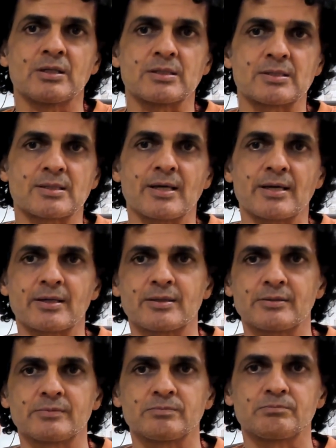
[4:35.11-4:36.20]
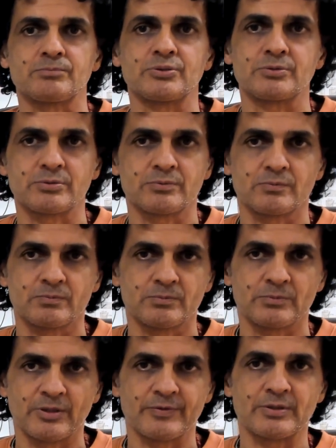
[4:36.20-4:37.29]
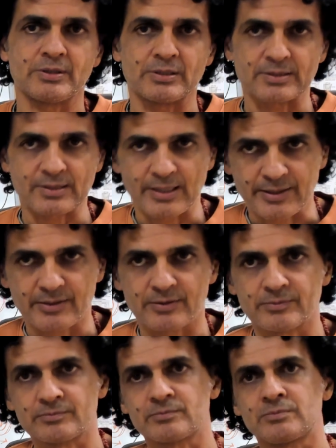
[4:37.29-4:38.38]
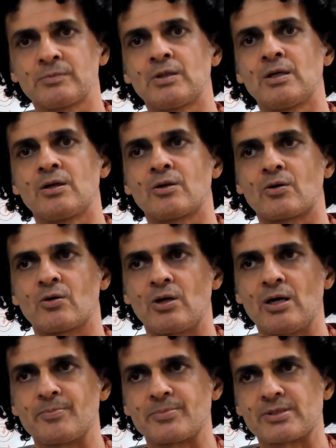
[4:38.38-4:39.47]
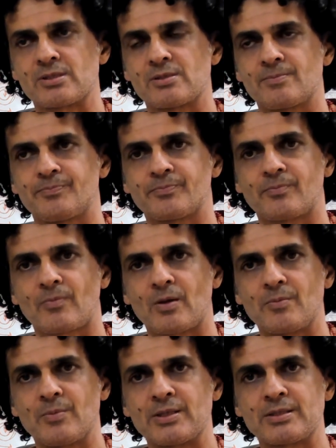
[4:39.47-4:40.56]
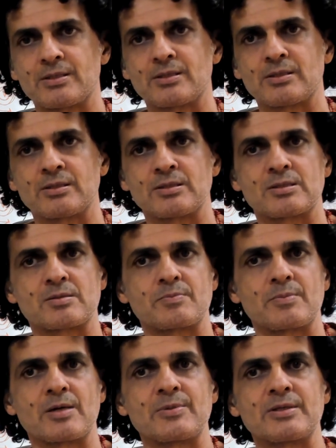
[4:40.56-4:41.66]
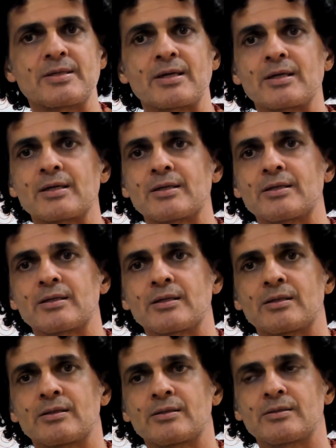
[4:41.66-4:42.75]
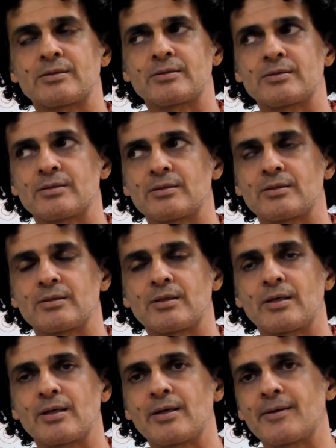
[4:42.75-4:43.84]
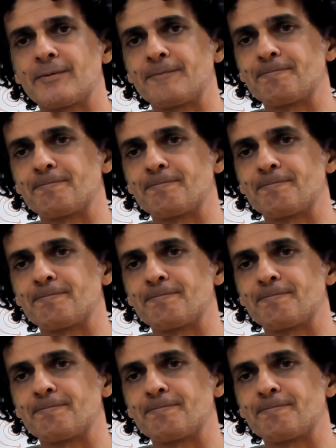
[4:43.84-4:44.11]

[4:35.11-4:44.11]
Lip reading: It's like everything's like collapsed, but it's maybe take a